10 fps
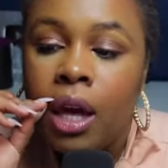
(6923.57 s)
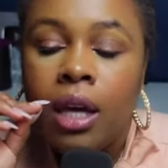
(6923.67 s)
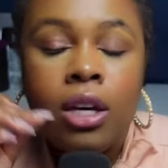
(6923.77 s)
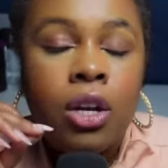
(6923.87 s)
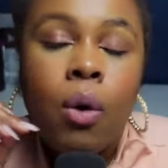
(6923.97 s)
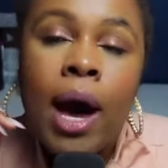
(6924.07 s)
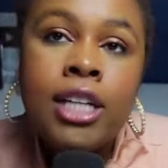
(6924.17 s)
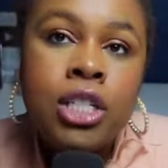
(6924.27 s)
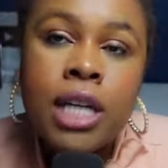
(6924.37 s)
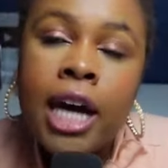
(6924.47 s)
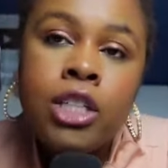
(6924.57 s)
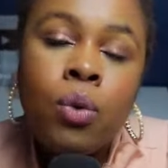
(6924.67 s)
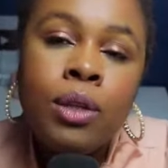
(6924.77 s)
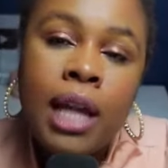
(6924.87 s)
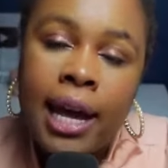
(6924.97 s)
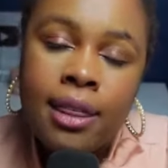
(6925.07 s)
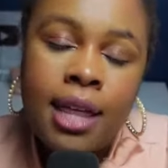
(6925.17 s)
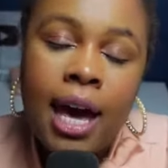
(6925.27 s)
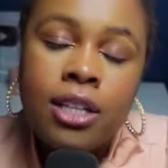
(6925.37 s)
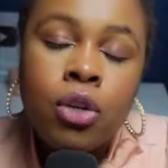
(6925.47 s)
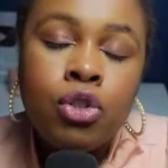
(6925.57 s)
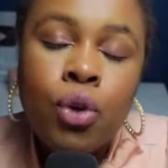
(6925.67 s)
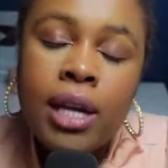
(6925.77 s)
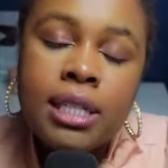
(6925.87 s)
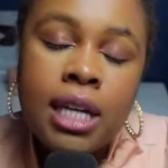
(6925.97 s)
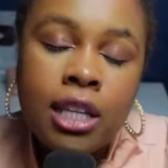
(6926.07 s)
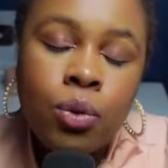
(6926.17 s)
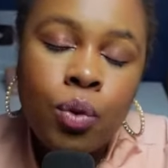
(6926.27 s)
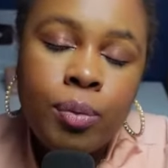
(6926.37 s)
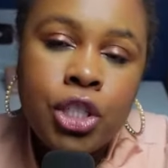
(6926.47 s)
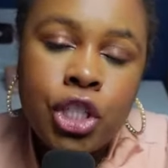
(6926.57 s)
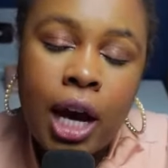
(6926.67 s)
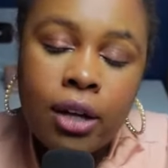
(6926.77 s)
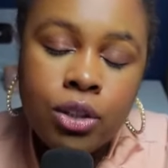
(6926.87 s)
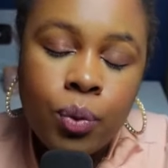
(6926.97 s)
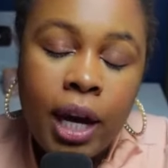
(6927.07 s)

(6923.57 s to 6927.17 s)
You know, I just, I don't like that. Don't try to take the woman's child away.